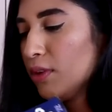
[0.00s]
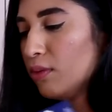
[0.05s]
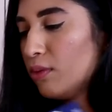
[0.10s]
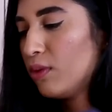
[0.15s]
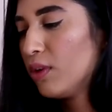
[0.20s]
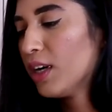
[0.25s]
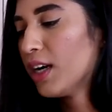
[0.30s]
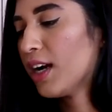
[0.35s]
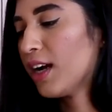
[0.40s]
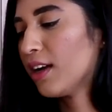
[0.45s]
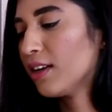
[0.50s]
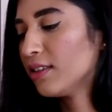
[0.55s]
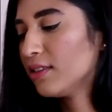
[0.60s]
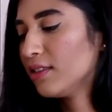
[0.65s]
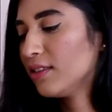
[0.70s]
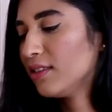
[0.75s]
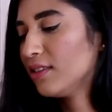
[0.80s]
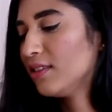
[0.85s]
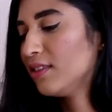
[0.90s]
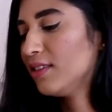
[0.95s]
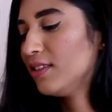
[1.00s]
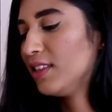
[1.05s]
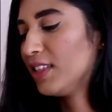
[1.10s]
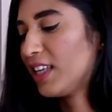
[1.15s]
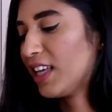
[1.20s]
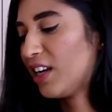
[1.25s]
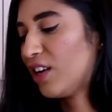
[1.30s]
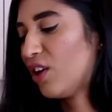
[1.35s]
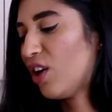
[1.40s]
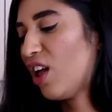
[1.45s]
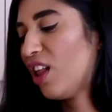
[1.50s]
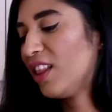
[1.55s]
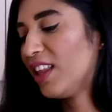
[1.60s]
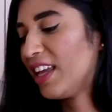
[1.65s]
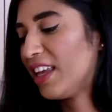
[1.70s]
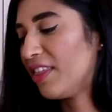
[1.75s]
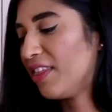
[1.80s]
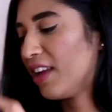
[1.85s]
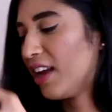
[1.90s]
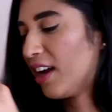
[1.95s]
Wow. Get it all
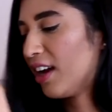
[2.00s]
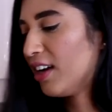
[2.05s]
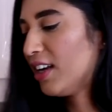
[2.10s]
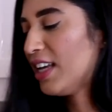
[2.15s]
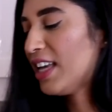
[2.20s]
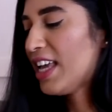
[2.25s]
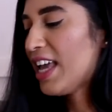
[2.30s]
in there,